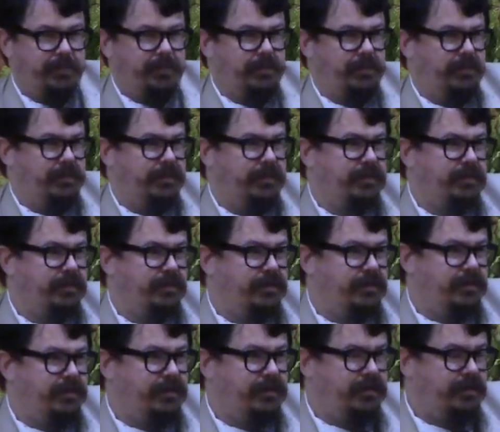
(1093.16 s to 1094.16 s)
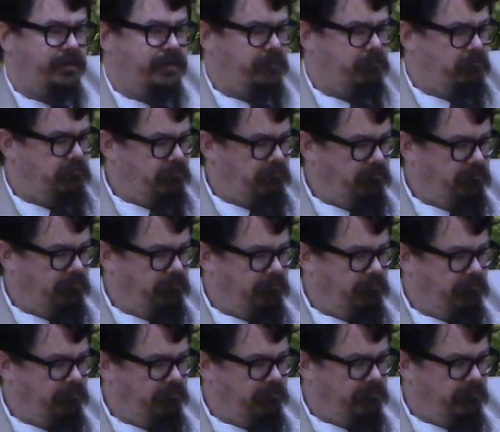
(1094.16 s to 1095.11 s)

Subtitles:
(silence)